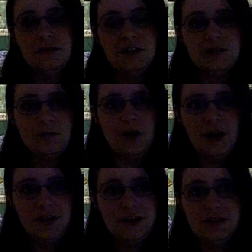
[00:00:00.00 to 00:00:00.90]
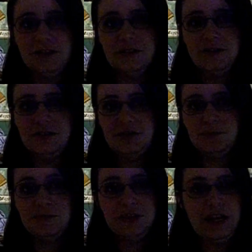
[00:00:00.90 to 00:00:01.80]
This blood
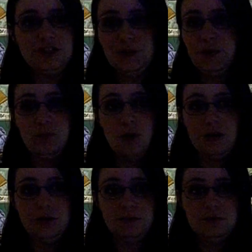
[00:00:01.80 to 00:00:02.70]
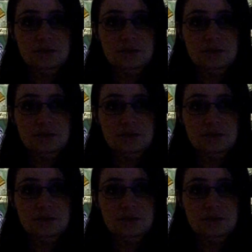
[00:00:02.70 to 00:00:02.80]
is ketchup and water.